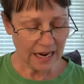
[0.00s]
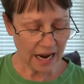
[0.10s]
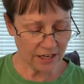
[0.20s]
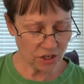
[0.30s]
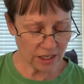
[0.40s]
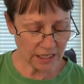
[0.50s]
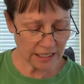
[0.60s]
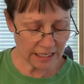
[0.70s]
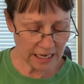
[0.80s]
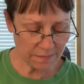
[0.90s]
I took a
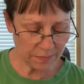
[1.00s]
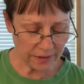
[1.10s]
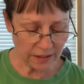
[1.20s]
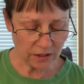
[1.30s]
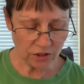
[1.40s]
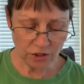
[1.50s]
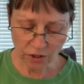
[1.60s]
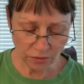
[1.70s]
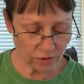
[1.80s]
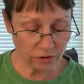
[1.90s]
deep,
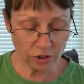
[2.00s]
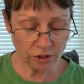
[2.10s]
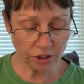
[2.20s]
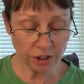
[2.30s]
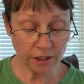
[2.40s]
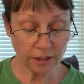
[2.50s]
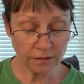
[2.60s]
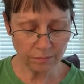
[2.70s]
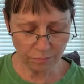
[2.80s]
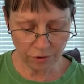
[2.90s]
don't lose your shit
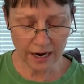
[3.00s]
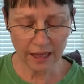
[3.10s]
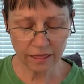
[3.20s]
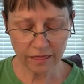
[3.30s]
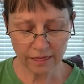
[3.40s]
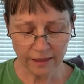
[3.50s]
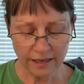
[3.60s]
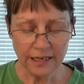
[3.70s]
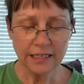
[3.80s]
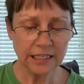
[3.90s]
breath,
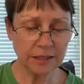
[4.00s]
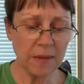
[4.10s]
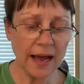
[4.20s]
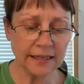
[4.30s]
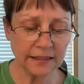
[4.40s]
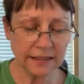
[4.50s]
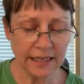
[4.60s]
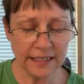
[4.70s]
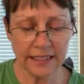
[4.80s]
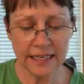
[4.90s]
smiled,
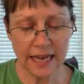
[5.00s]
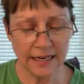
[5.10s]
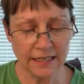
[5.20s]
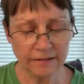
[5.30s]
and said,